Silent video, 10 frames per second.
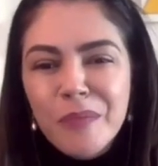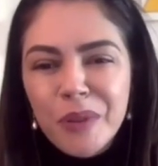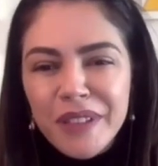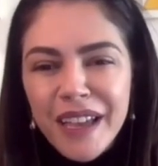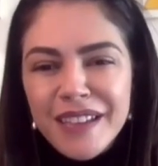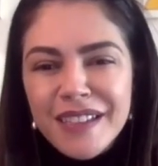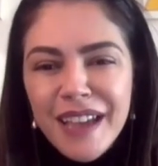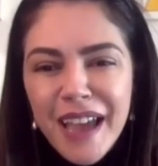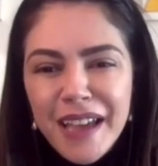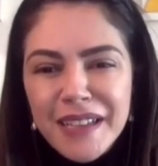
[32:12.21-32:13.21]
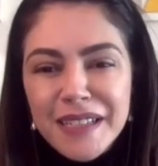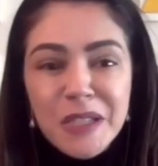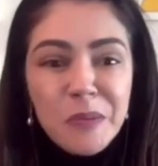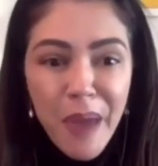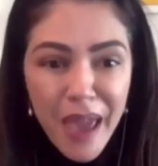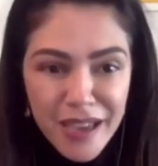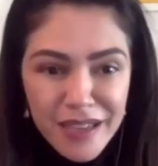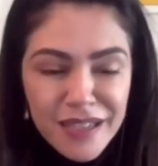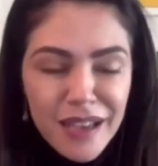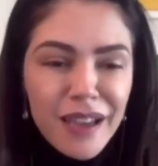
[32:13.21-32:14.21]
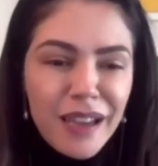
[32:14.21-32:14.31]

Proteste has space